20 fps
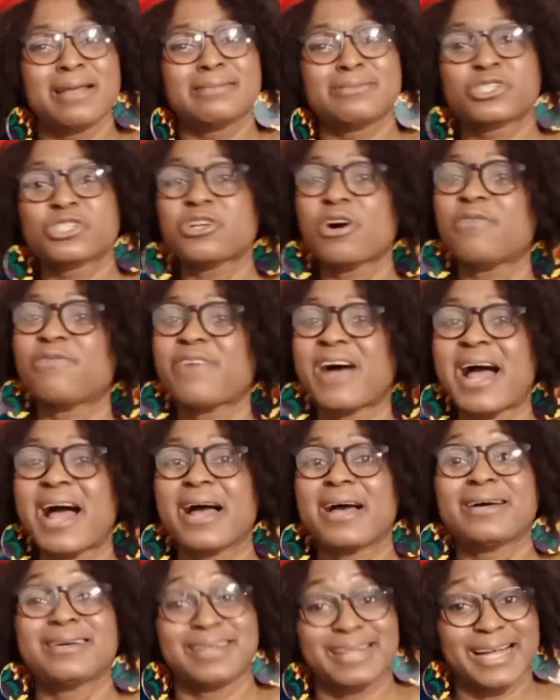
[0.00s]

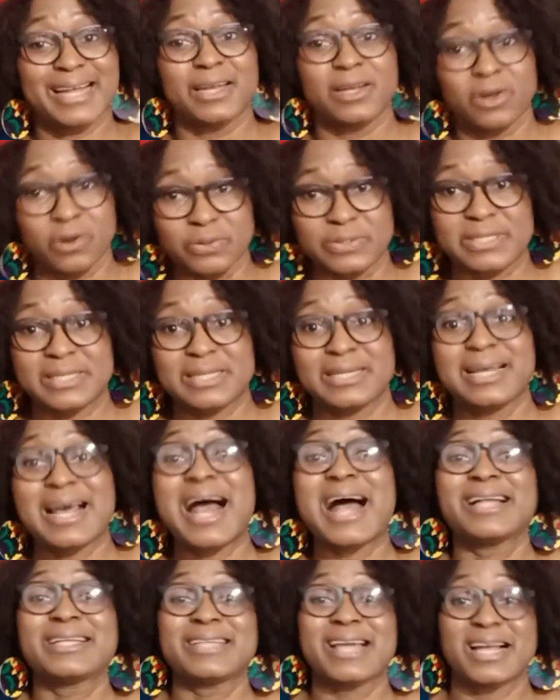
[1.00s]
suffer a lot,
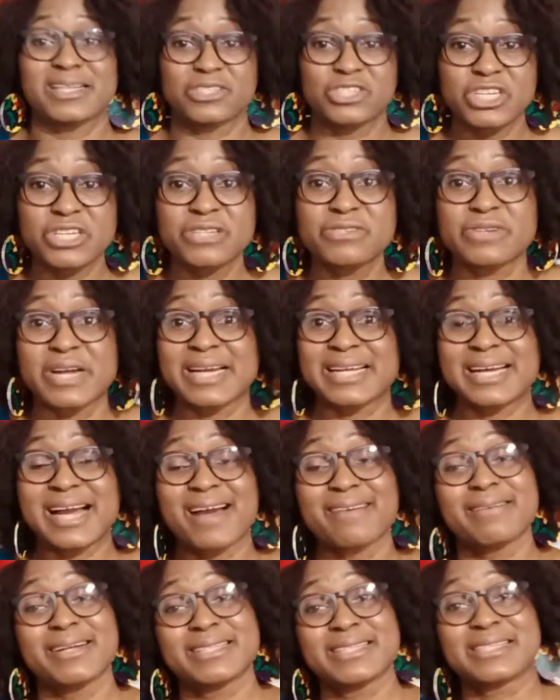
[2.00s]
and their children
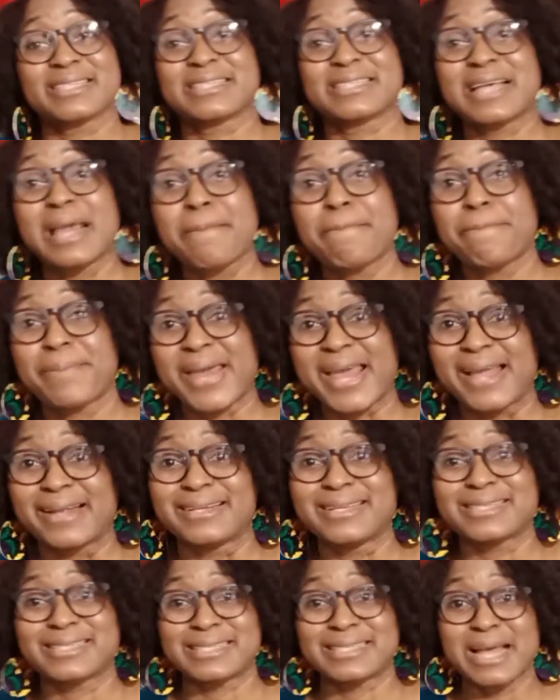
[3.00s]
carry the same pain,
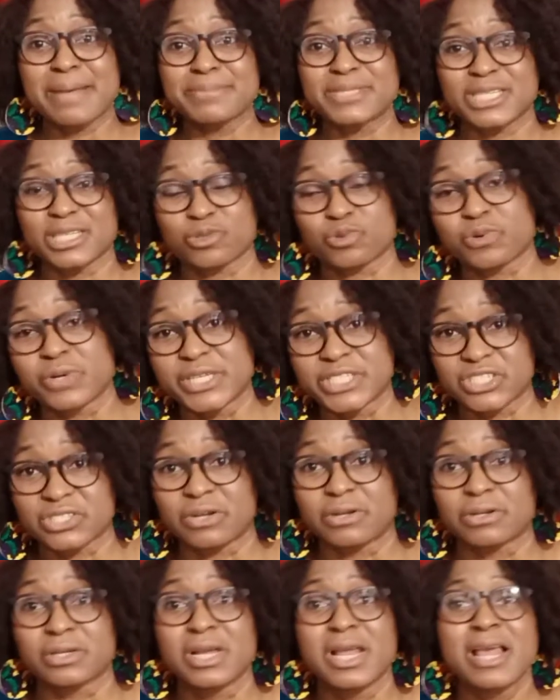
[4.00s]
the same
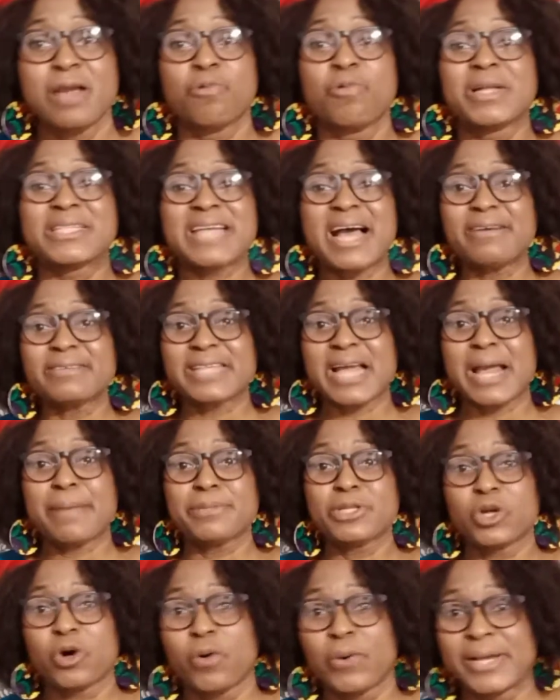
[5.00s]
situation, without
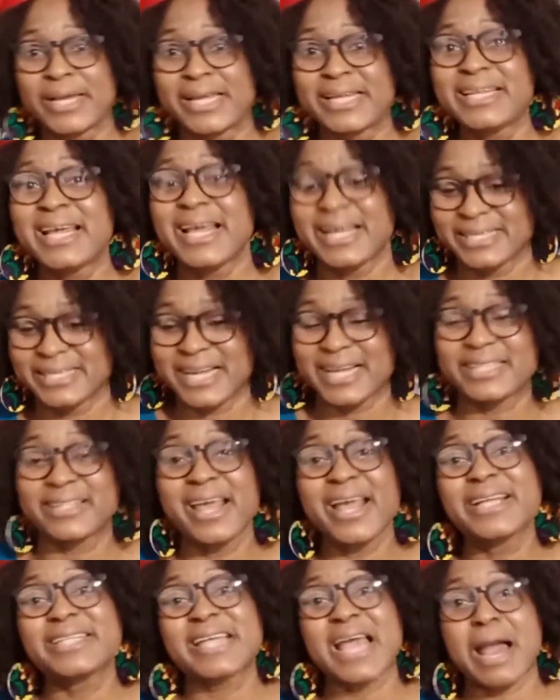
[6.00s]
them knowing. They
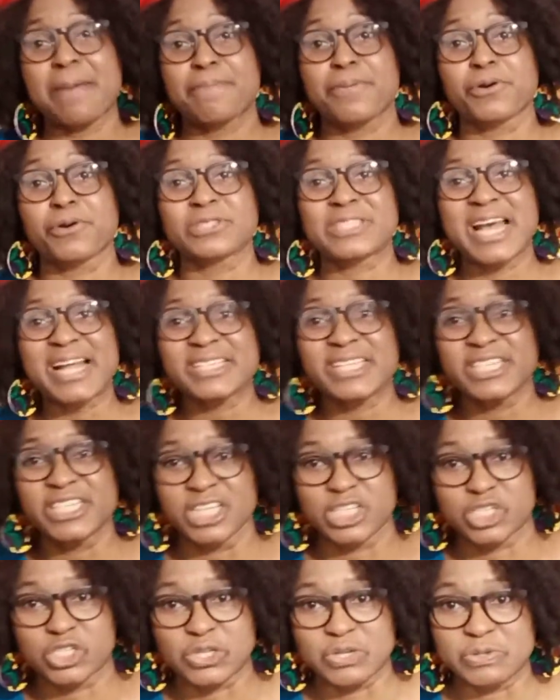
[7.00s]
think they are protecting
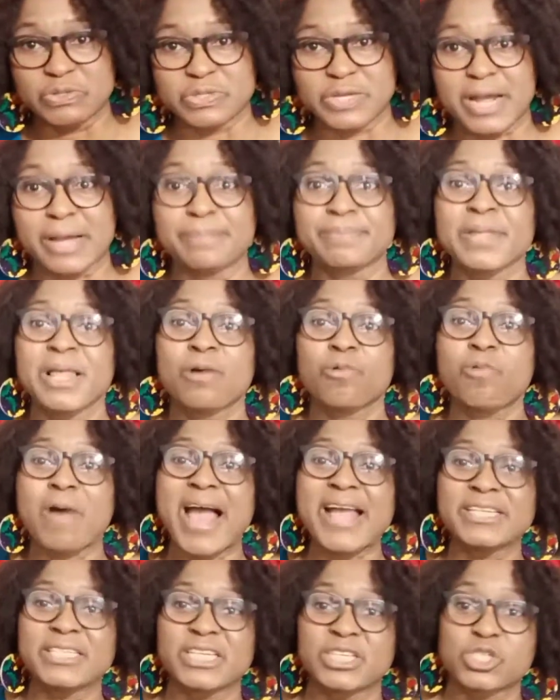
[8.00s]
the children,
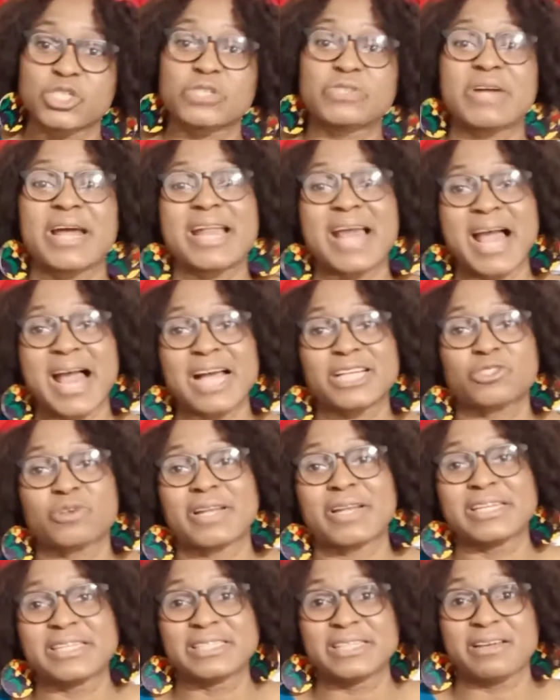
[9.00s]
while the children are
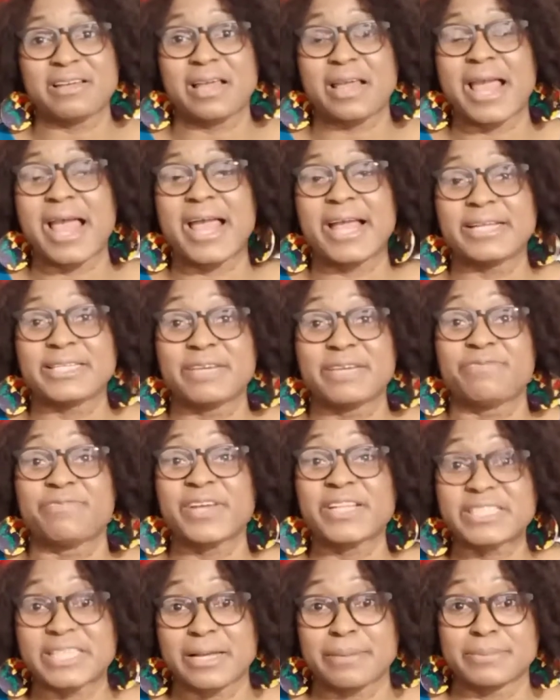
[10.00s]
actually the
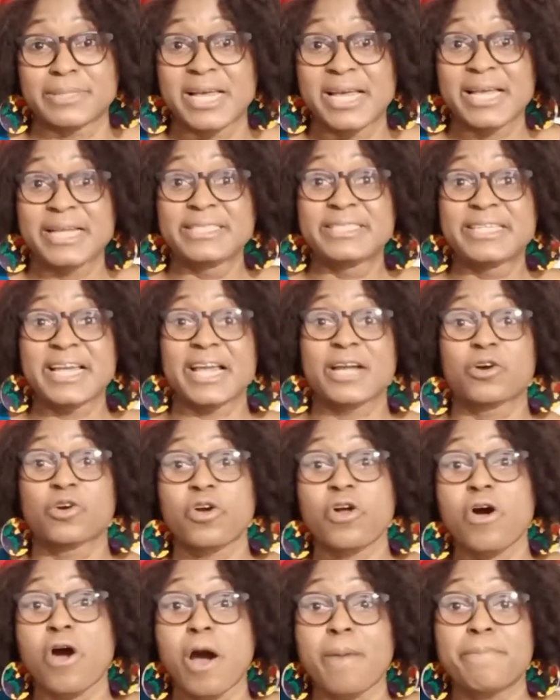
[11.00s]
victims. They grow
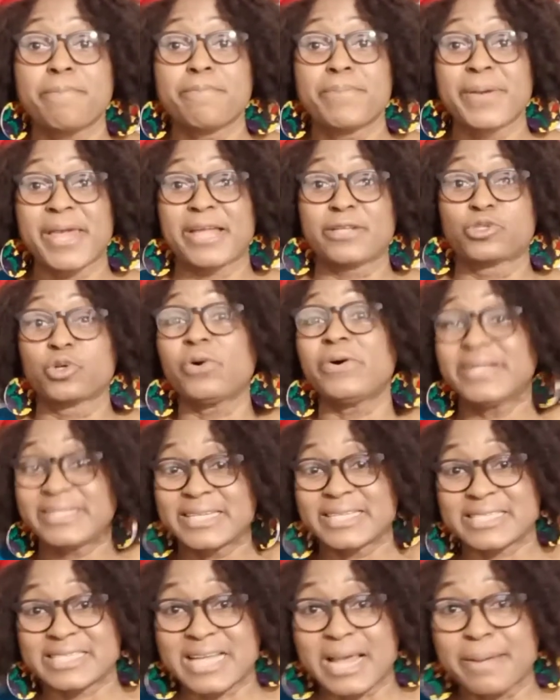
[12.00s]
up doing
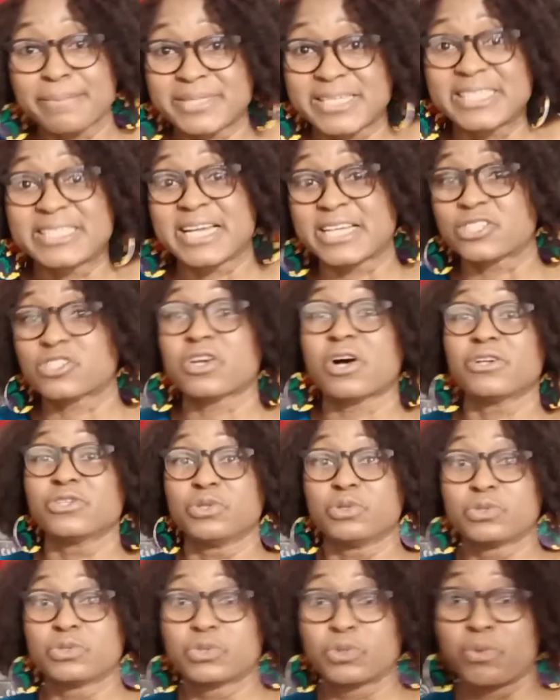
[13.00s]
the same thing they saw
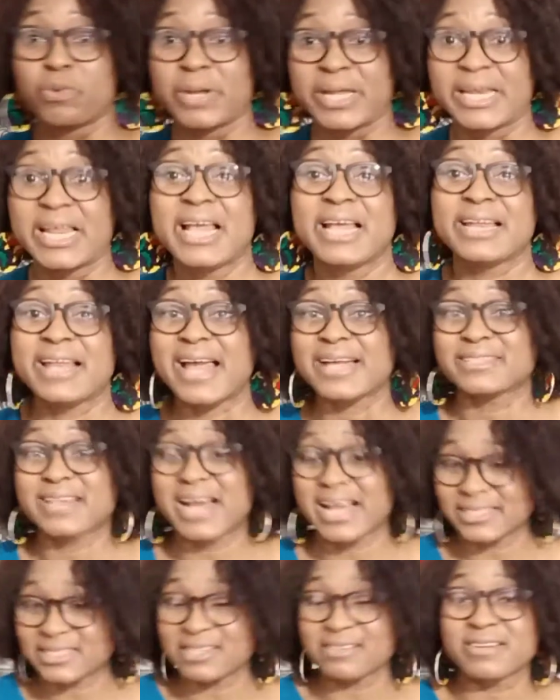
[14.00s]
you doing, like
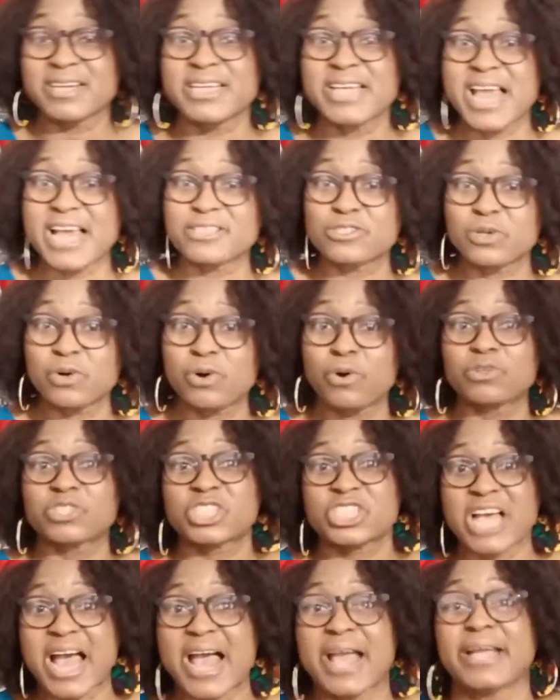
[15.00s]
that 3-year-old
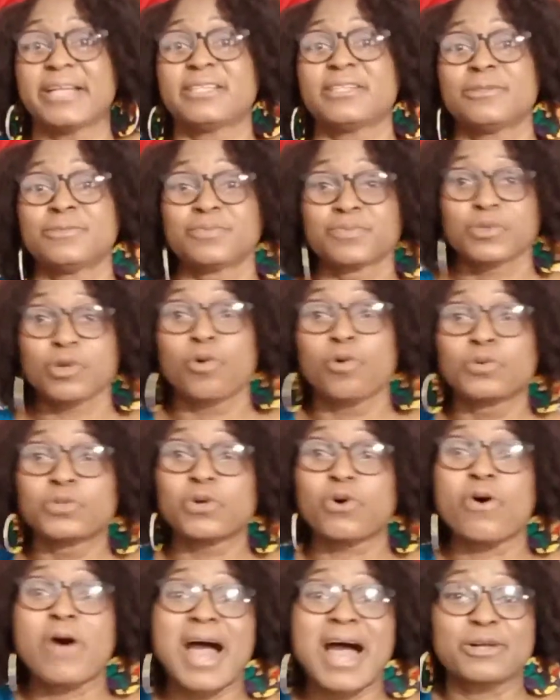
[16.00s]
child who
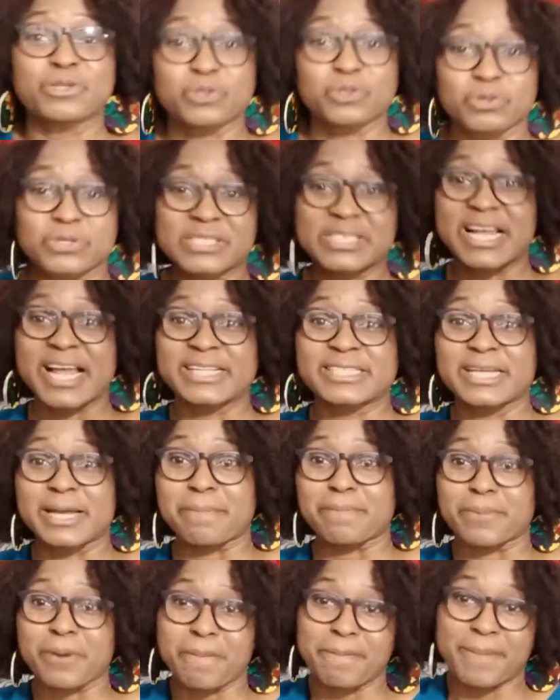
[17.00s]
know how to set
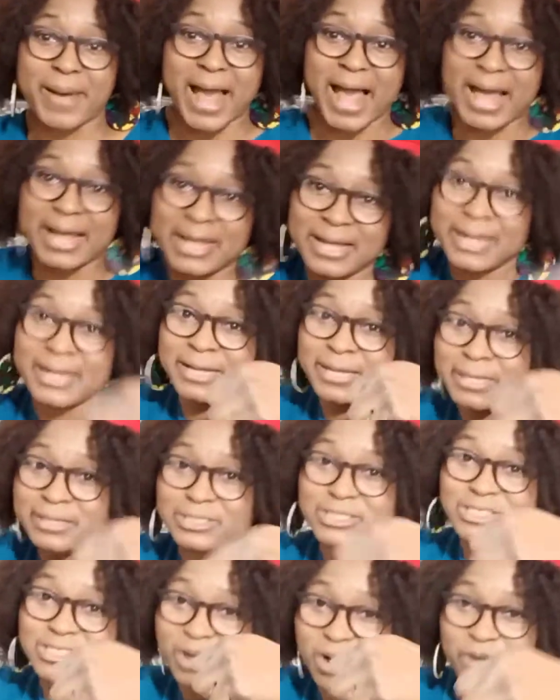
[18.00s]
a proper
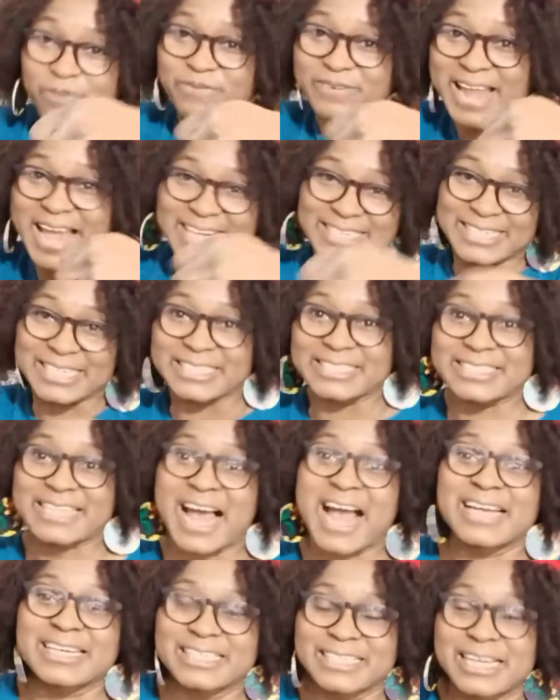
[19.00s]
stuff like this.
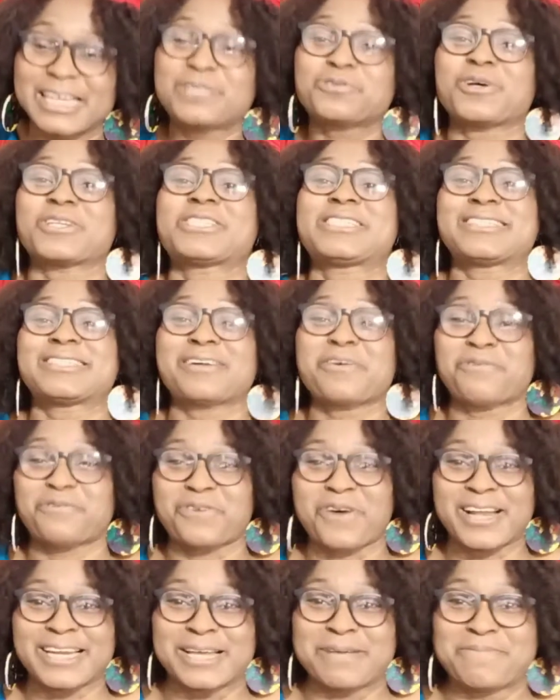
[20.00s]
And it was really
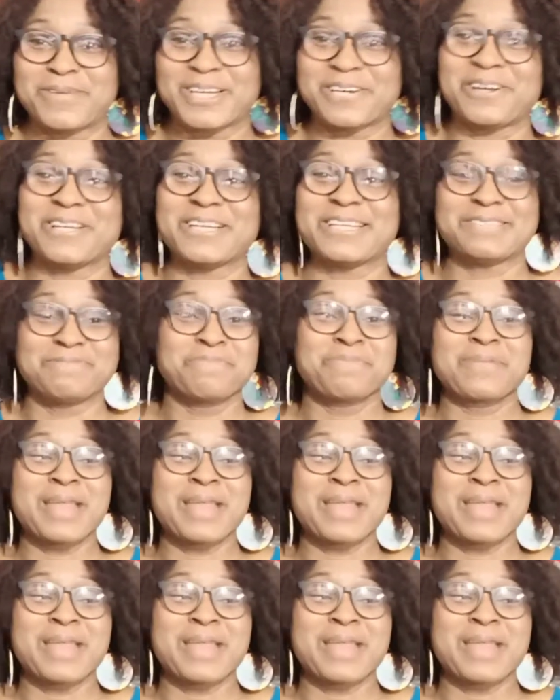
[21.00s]
funny because